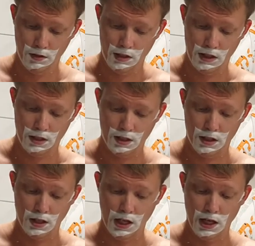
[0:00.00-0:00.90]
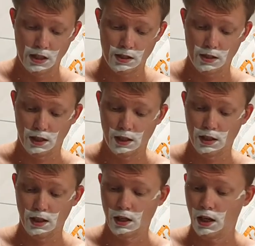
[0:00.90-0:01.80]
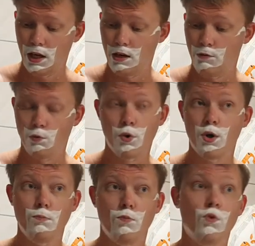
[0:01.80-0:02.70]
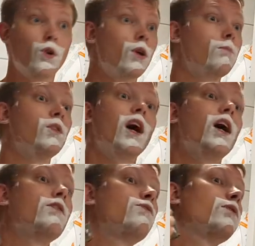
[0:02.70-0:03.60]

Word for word: It's like taking a warm, warm knife